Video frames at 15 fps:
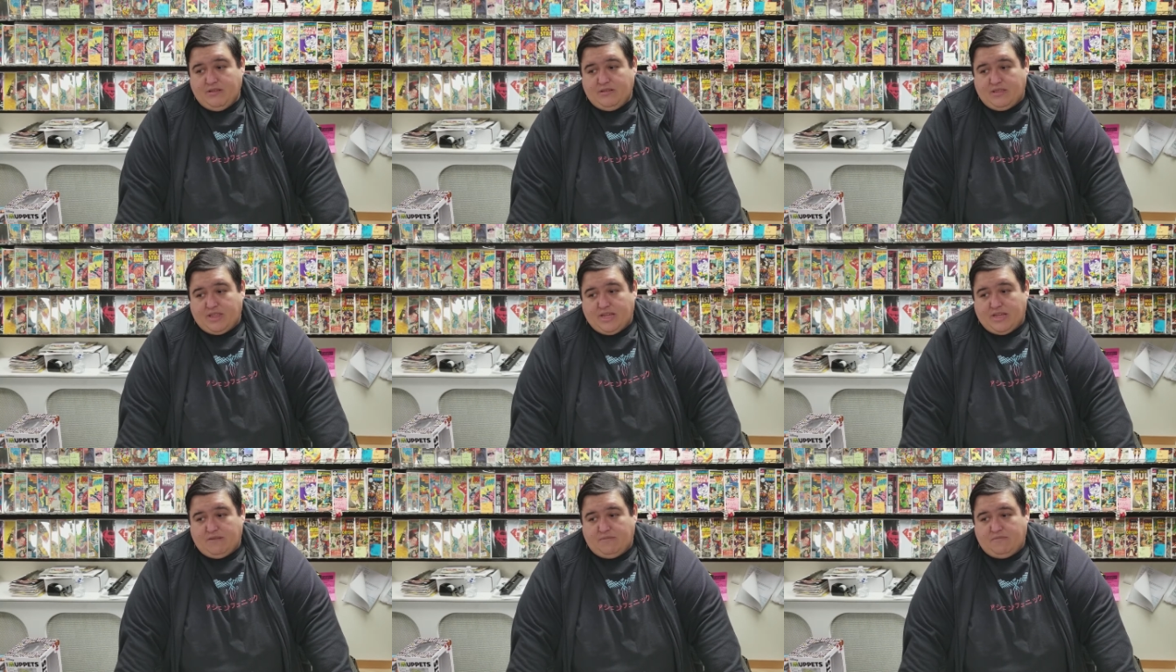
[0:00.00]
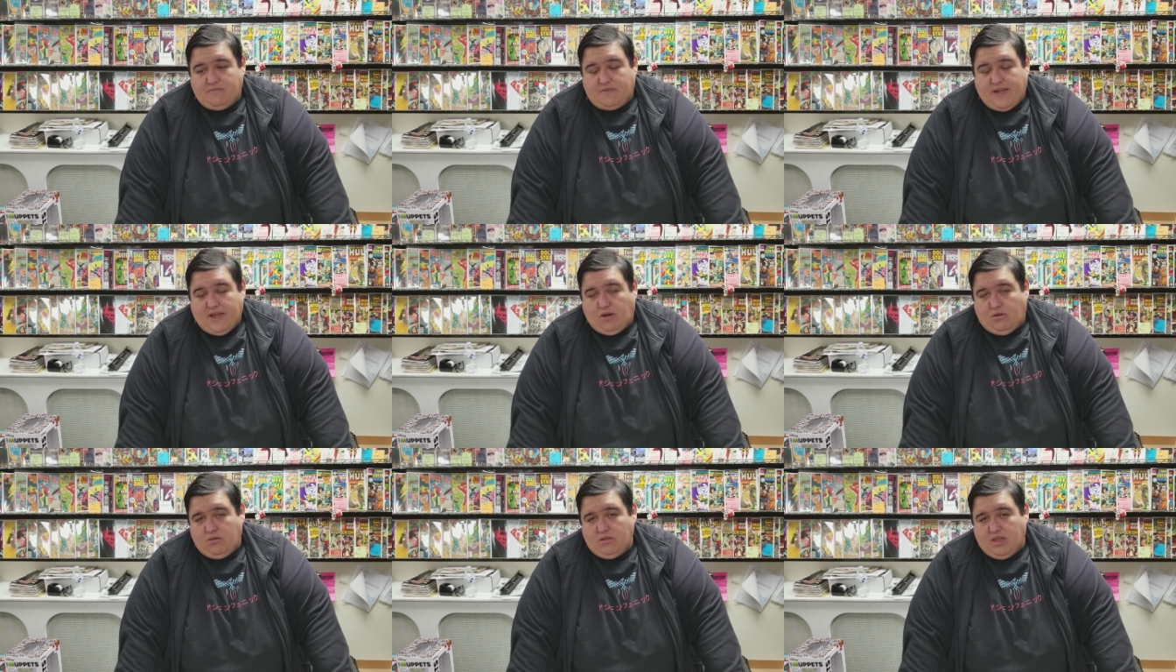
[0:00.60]
they
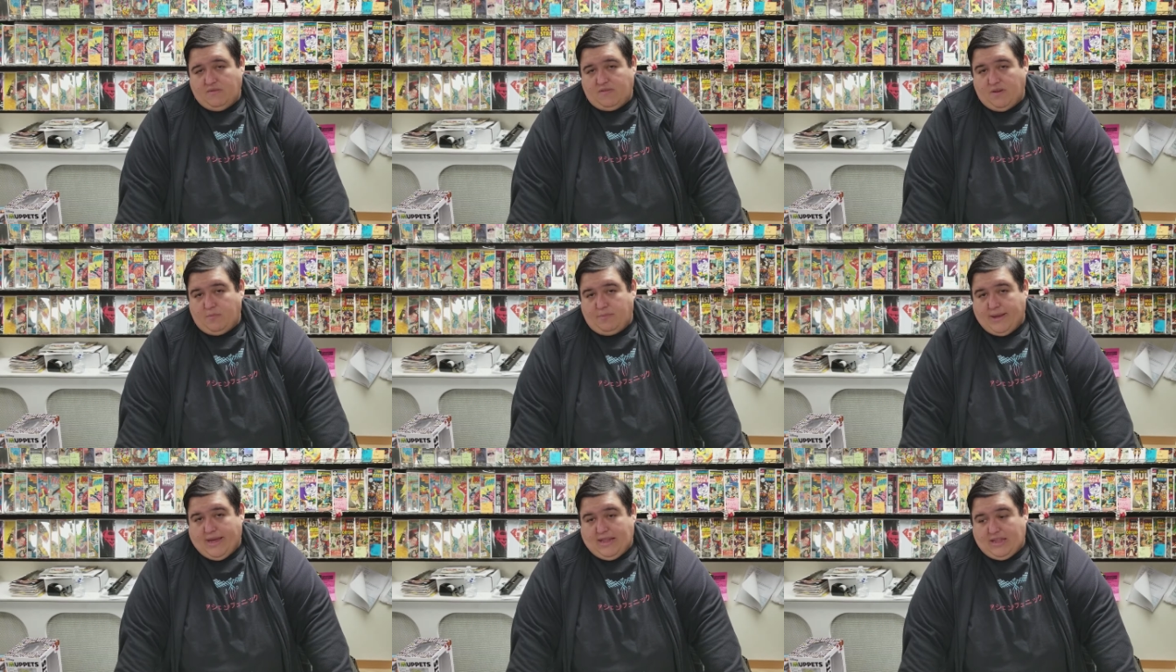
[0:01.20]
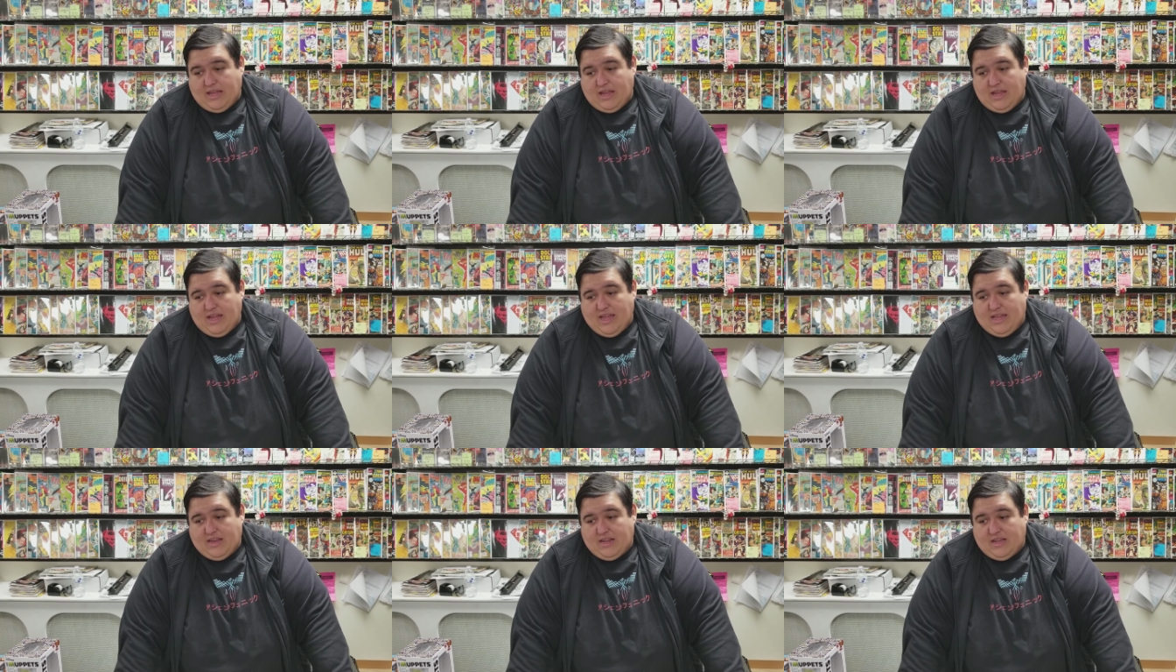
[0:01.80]
fail. They fail badly,
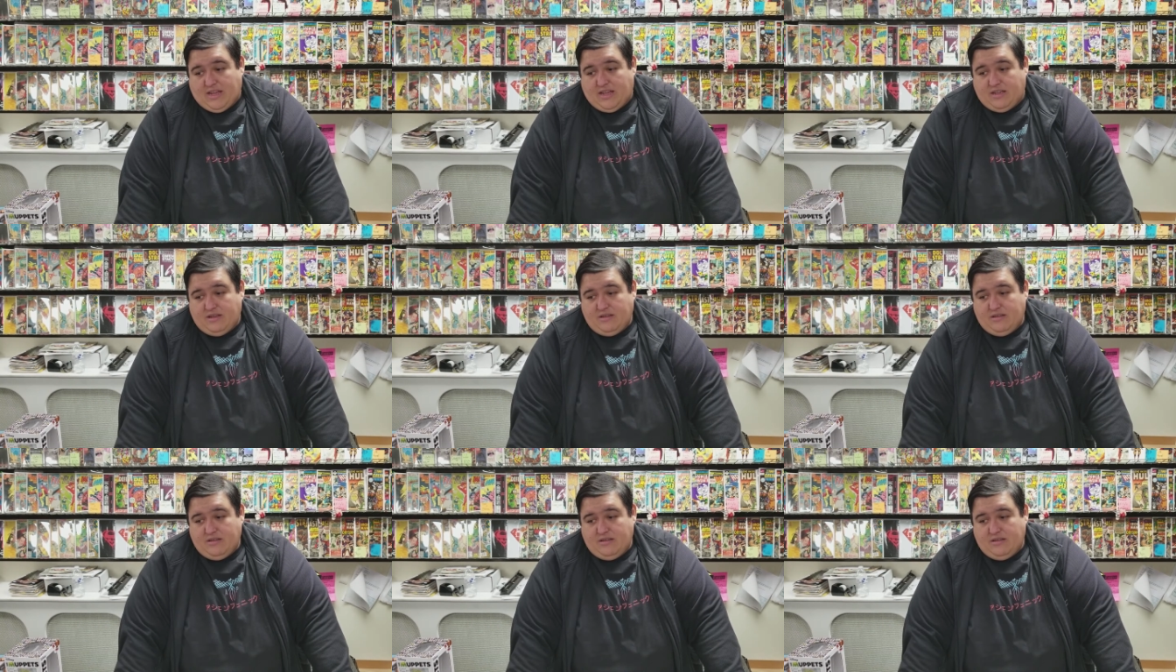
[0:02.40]
and uh,